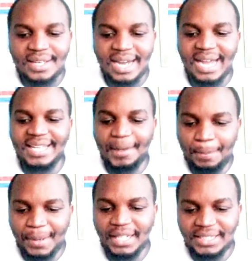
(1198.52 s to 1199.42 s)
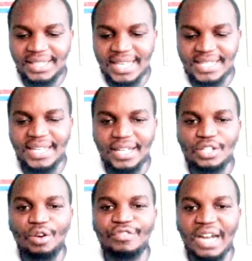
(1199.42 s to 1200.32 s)
I repent the
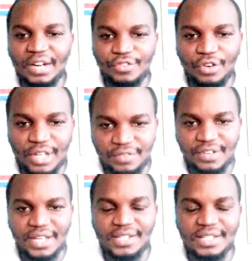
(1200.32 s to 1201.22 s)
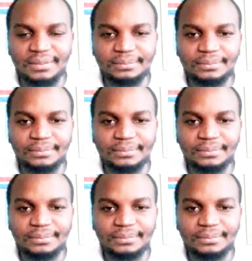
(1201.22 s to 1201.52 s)
sins of unforgiveness.